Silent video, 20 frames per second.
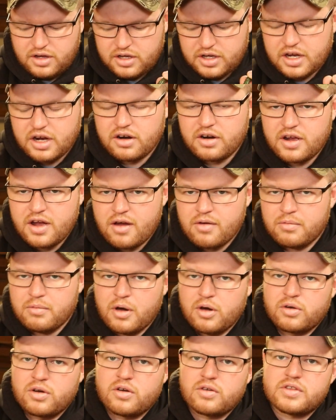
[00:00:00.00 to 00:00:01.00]
Gary
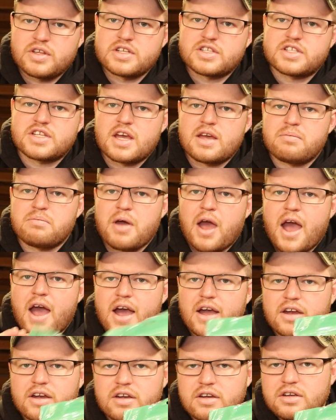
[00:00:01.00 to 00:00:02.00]
Yamamoto, this same
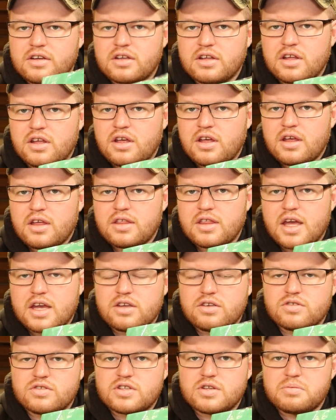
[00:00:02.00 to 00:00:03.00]
pack that
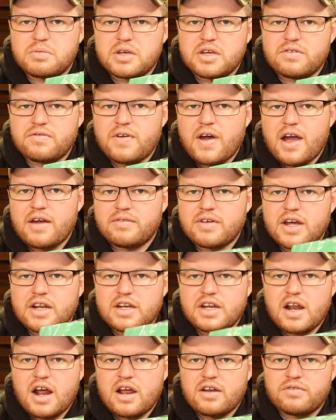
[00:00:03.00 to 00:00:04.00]
used to be
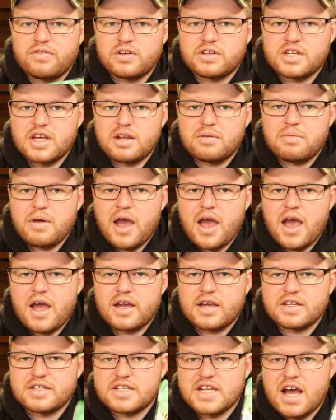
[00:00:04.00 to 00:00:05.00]
$5.99 for a 10
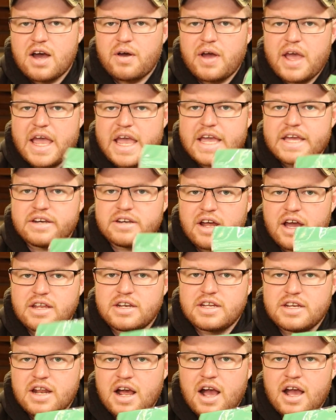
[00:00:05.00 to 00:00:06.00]
pack is now
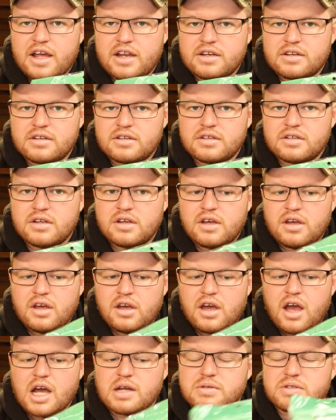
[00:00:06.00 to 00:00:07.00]
$8.99.
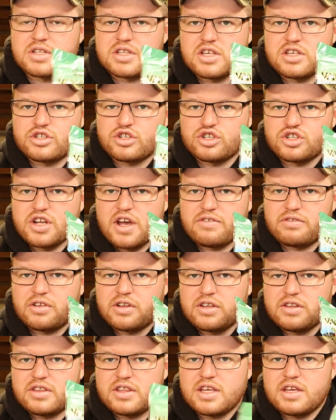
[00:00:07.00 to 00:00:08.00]
So these are
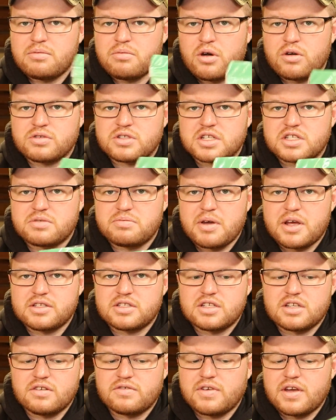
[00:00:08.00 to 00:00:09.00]
definitely the most
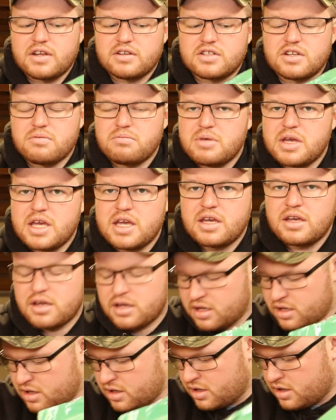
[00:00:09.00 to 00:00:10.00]
expensive, and to me,
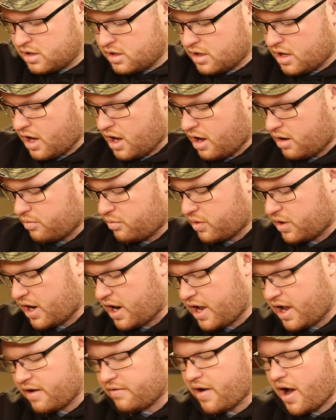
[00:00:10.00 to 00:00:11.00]
when
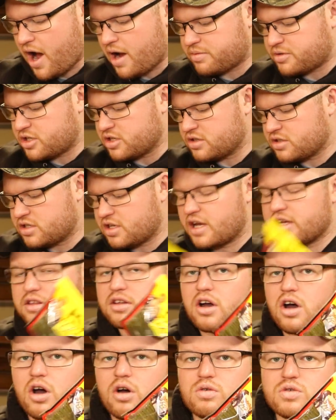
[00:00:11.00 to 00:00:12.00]
I have options like
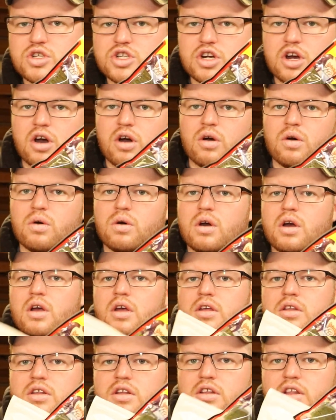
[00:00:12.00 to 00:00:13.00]
the Ocho, the